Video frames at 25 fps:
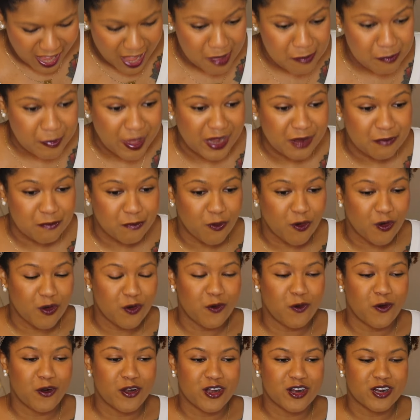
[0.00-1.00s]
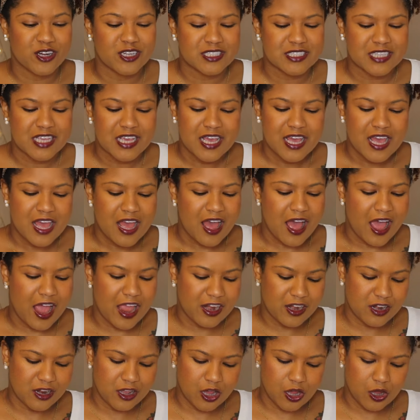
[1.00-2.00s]
I made more orders.
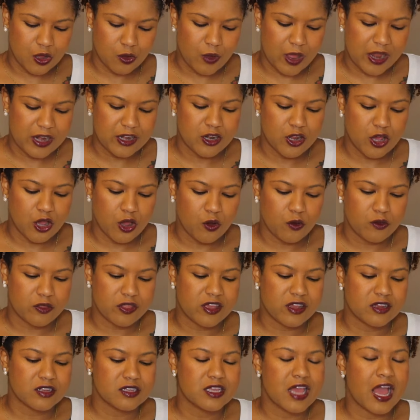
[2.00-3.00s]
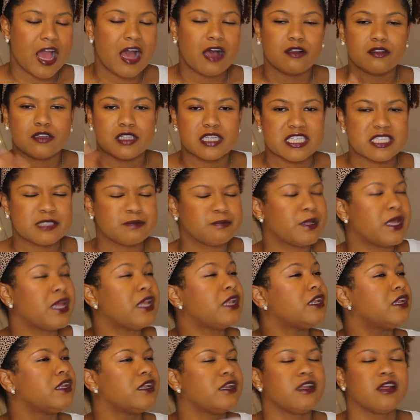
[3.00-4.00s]
I know, I know. There, I'll
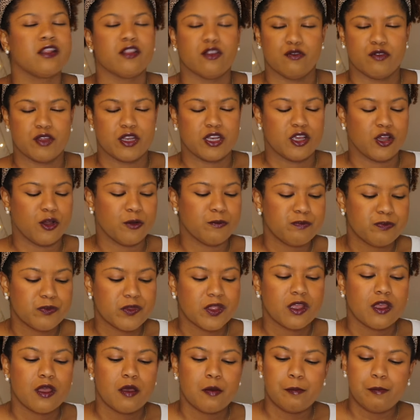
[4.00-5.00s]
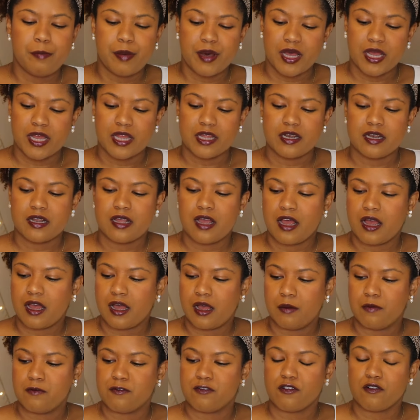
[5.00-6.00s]
explain in another video. But
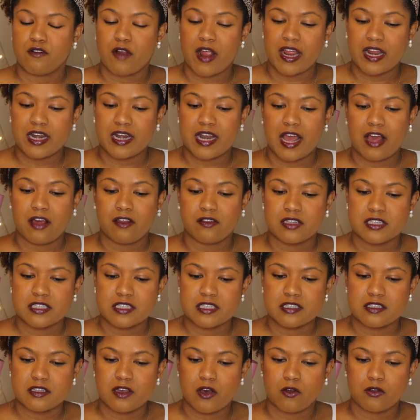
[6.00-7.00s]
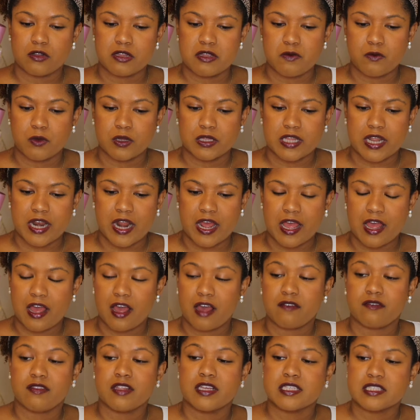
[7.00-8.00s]
um, for right now, this is the only one that
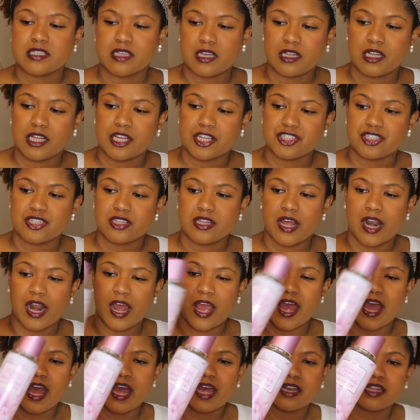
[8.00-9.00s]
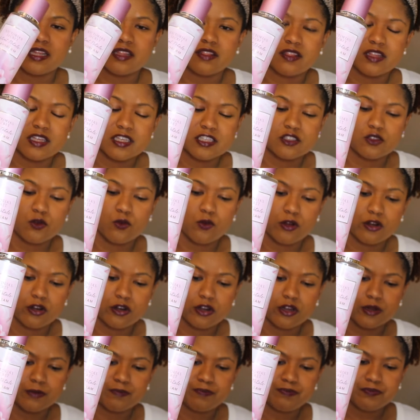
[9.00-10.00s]
I of this collection that I had in this
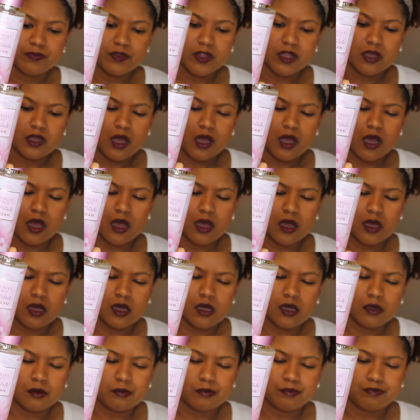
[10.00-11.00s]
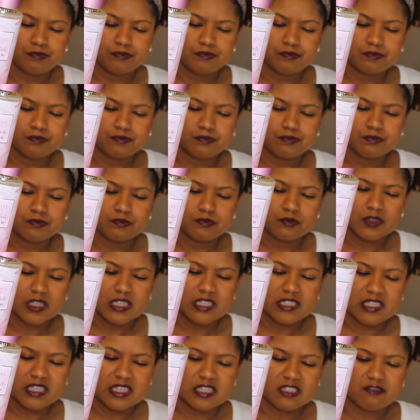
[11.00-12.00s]
order. Um,
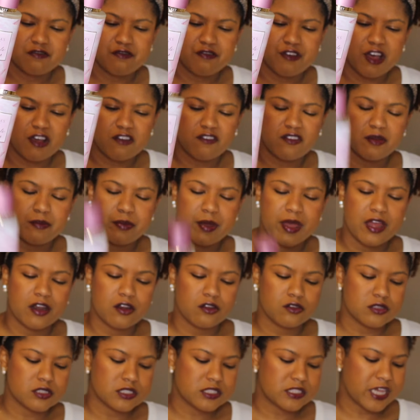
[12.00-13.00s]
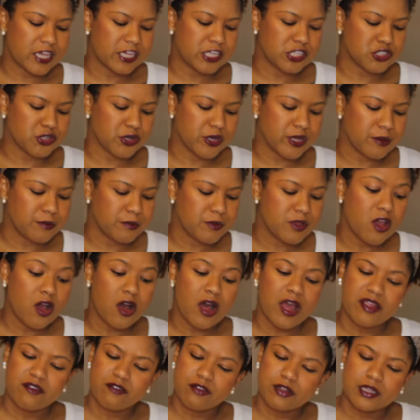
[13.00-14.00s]
this is Velvet Petals Daydream. Y'all,
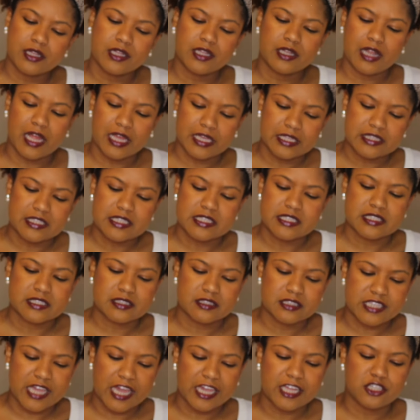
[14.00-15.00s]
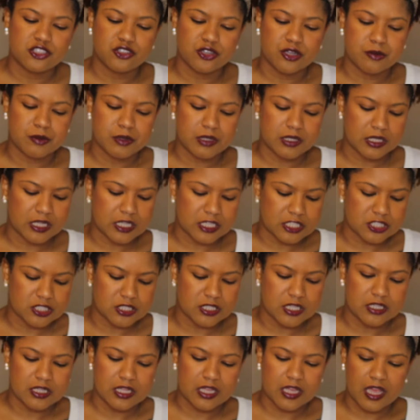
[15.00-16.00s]
I really like this Daydream
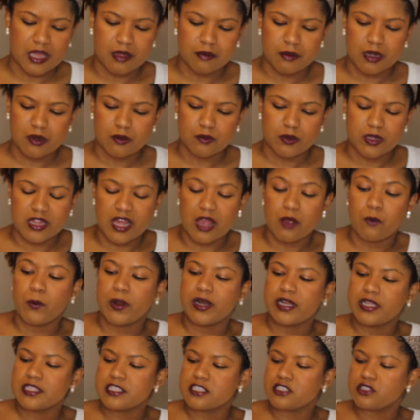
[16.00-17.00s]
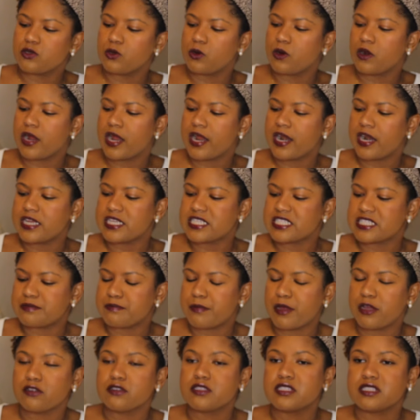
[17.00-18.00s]
collection that they came out with. I went in store and I
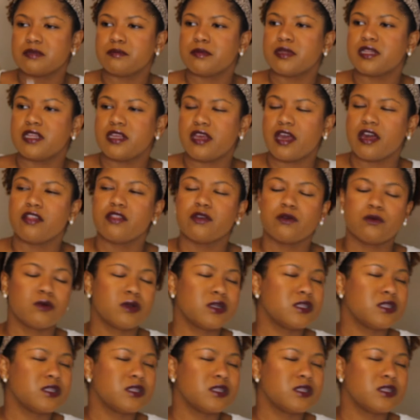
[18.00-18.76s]
smelled some of the other